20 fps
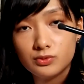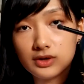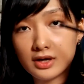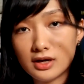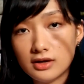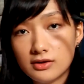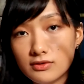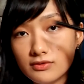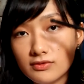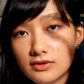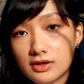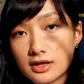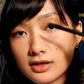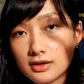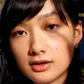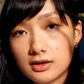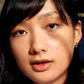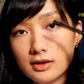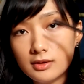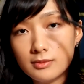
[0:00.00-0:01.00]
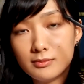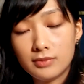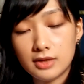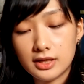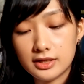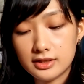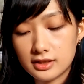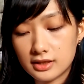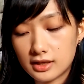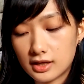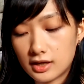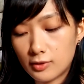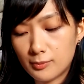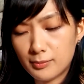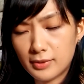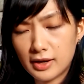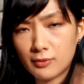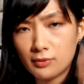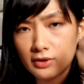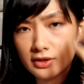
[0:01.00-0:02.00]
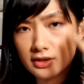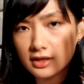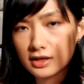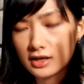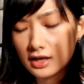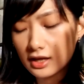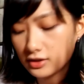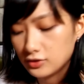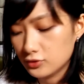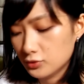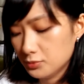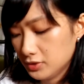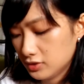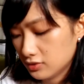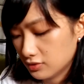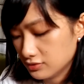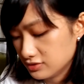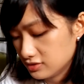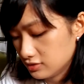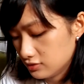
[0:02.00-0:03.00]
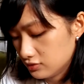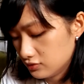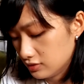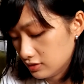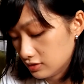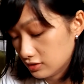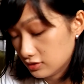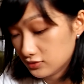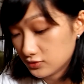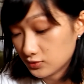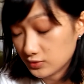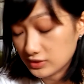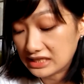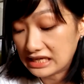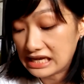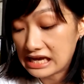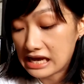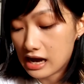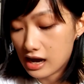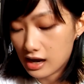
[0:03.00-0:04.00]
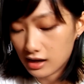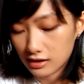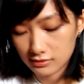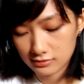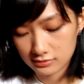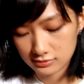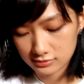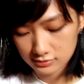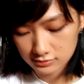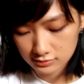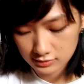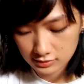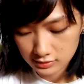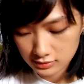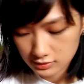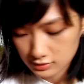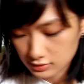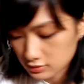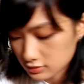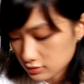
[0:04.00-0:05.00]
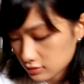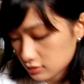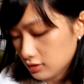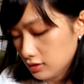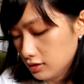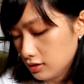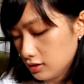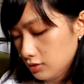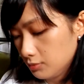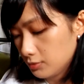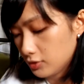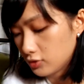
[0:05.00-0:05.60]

to kind of like blend it out, but I want the color to be concentrated, so yeah. Here,